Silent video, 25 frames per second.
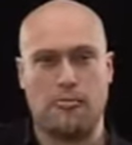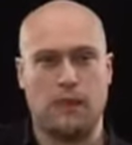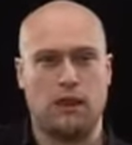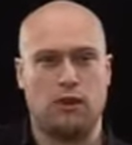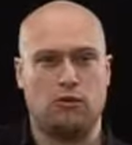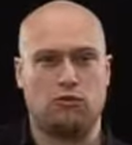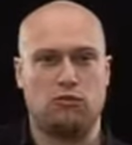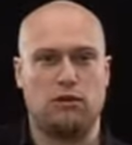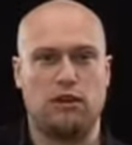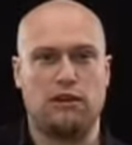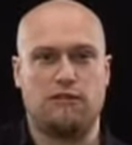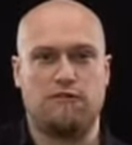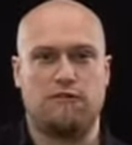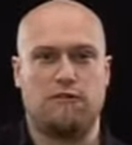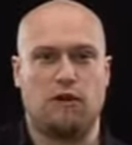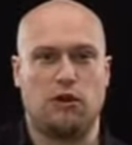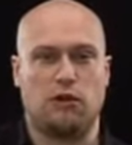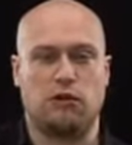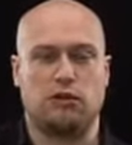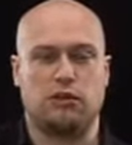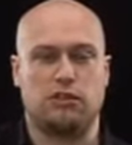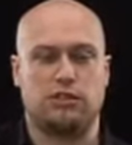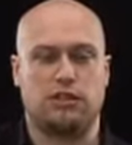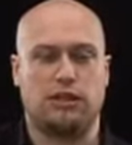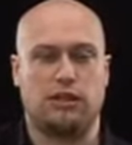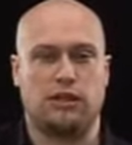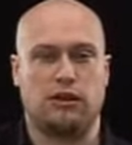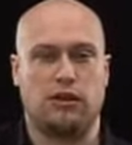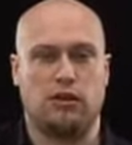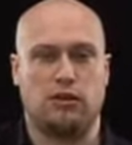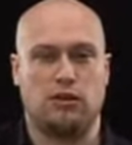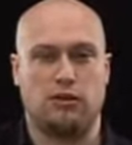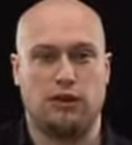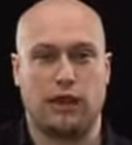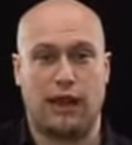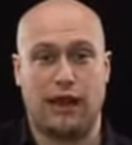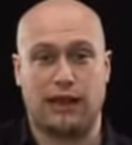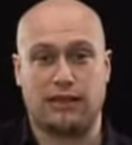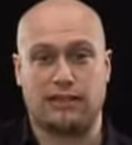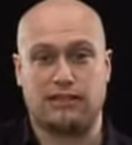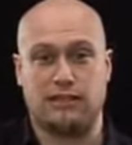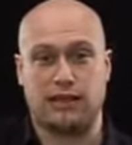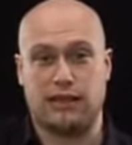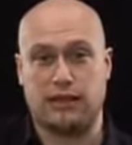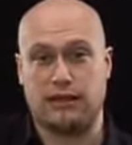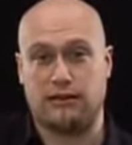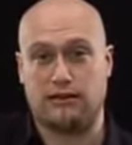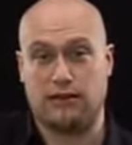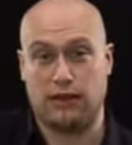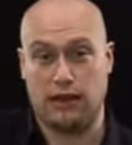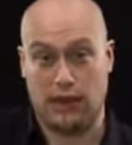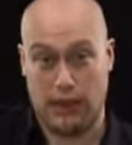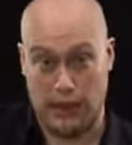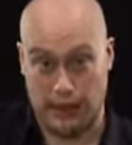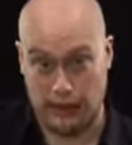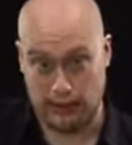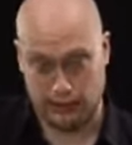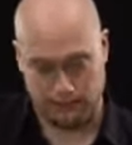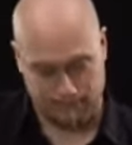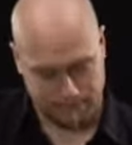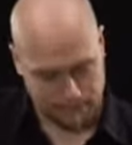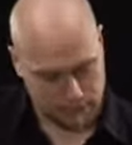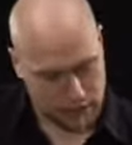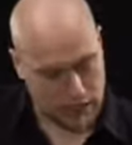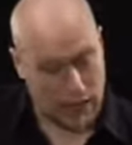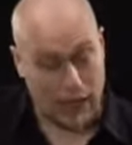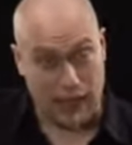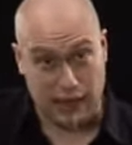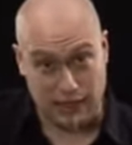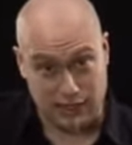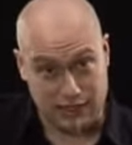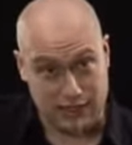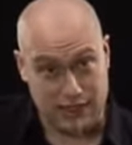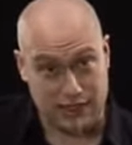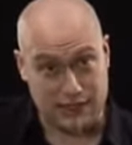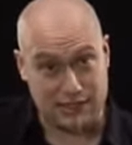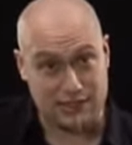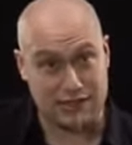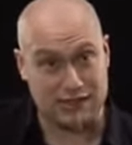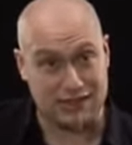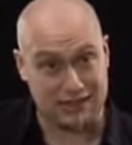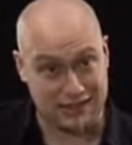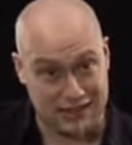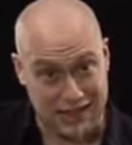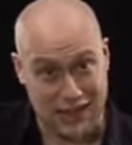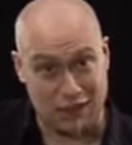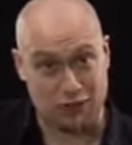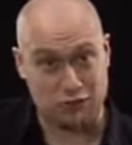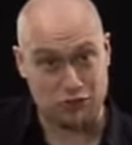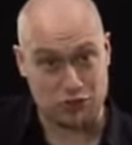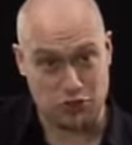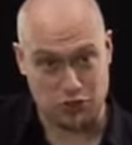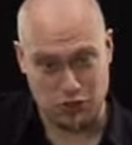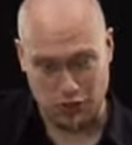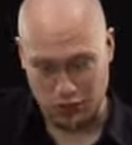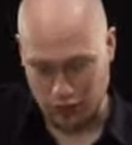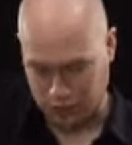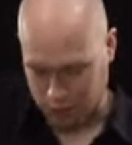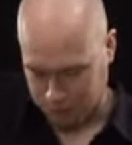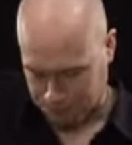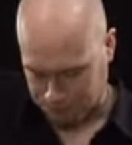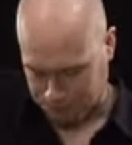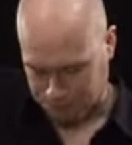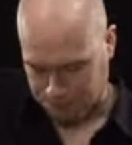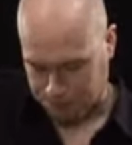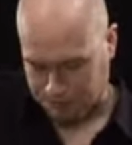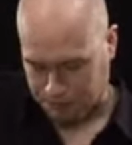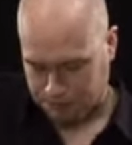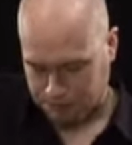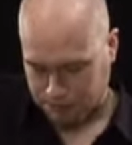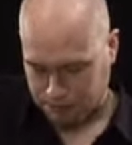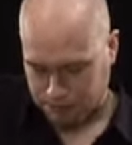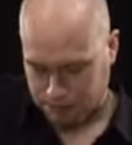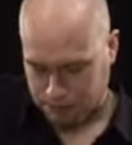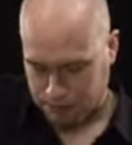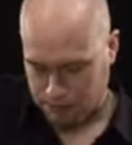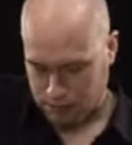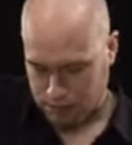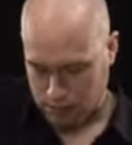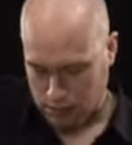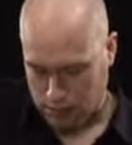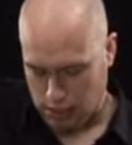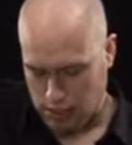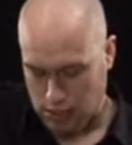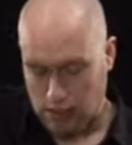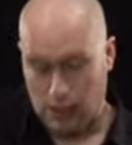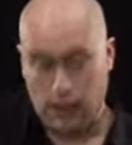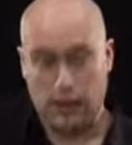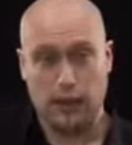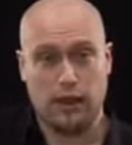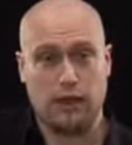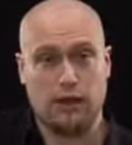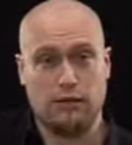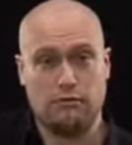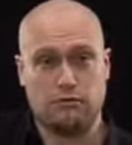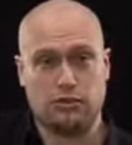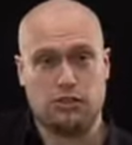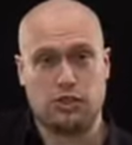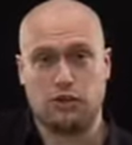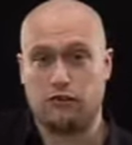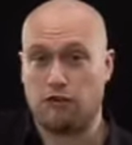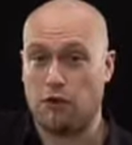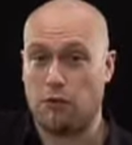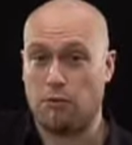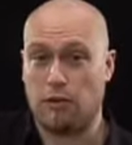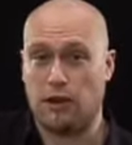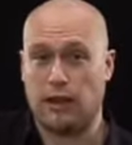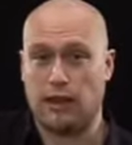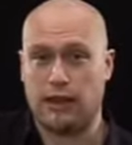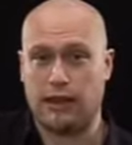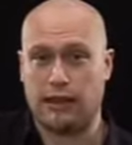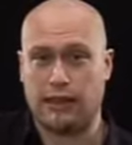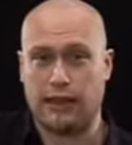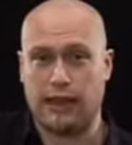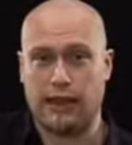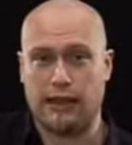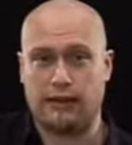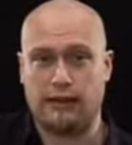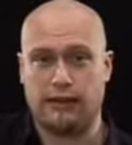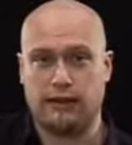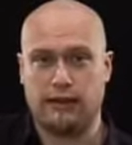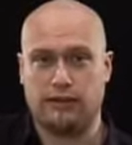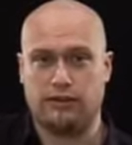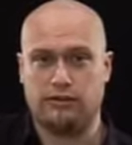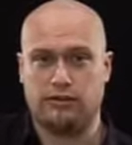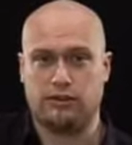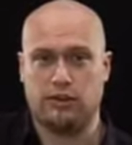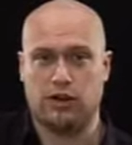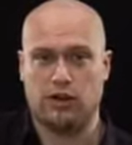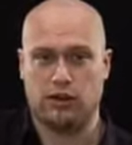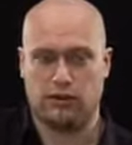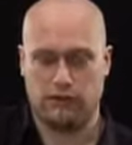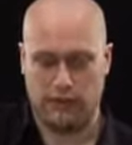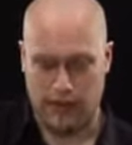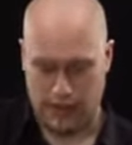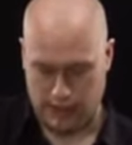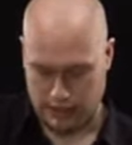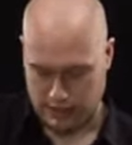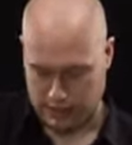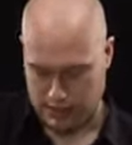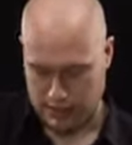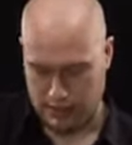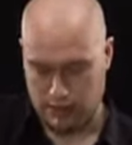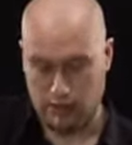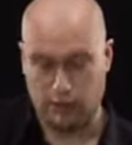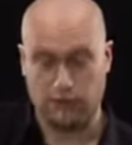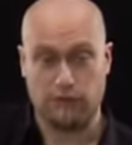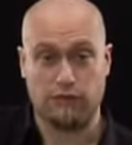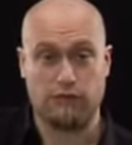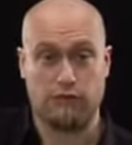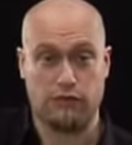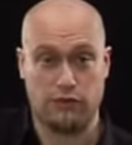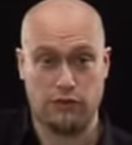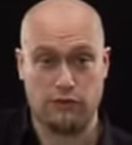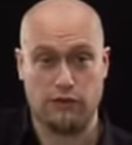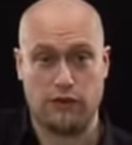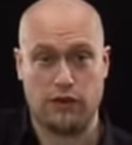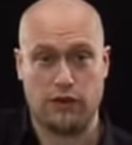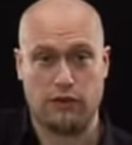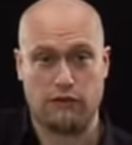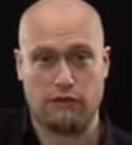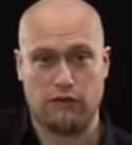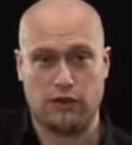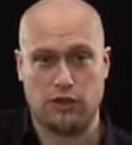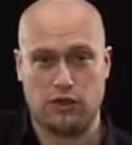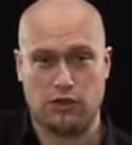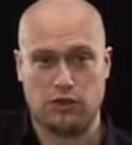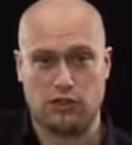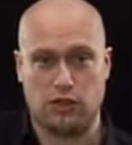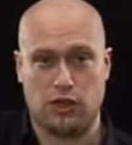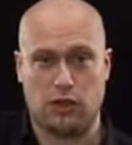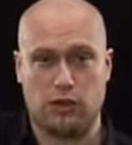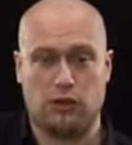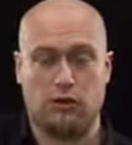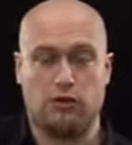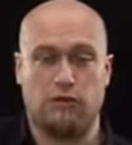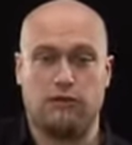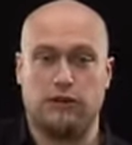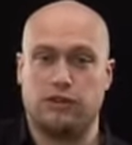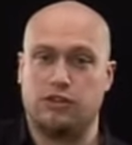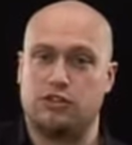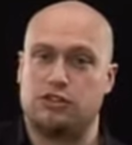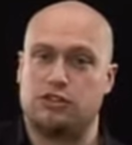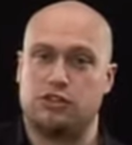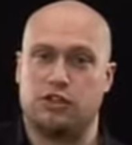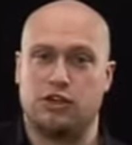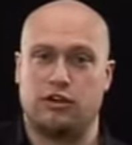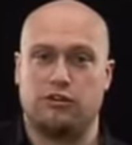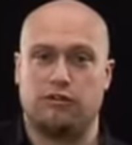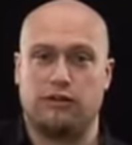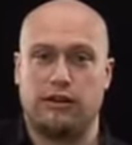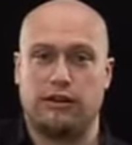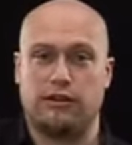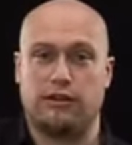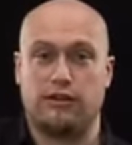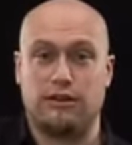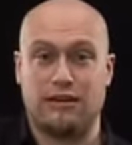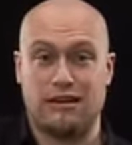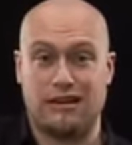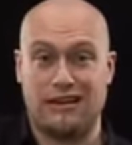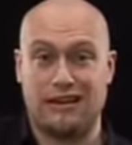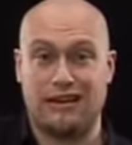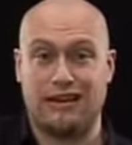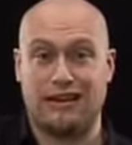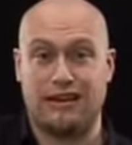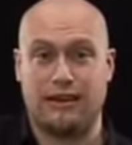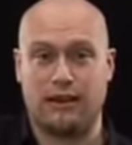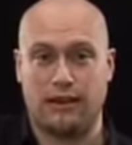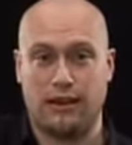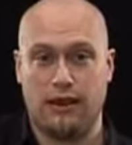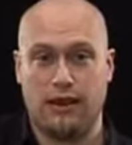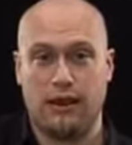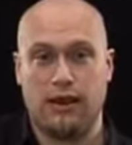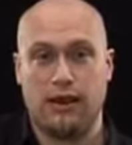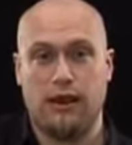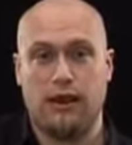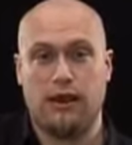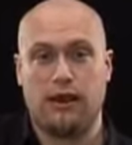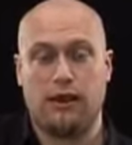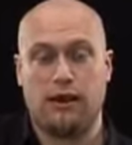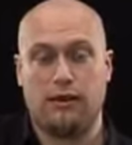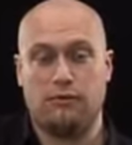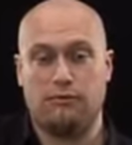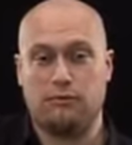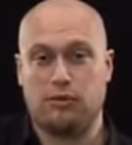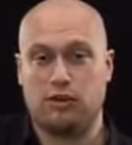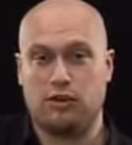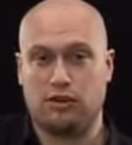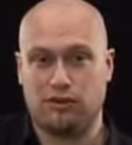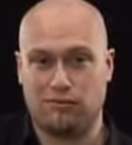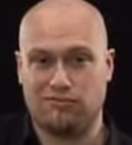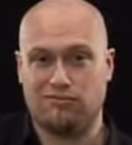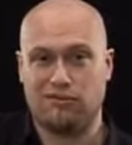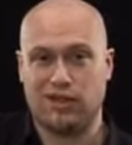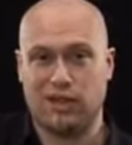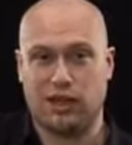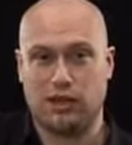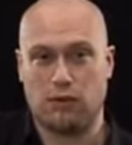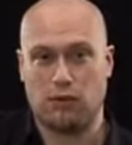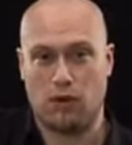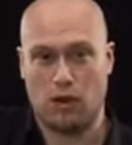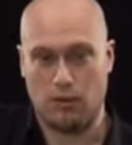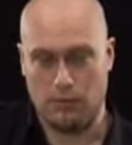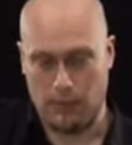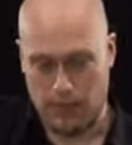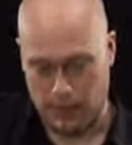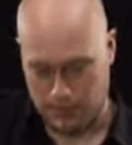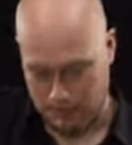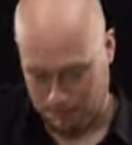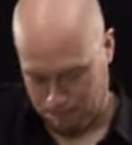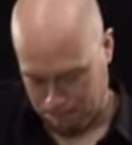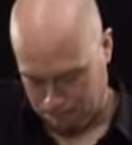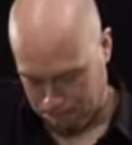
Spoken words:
really focusing on accenting the downstroke. So if I play it again and kind of accent the very first note of each turnaround of the lick, you can hear what I mean.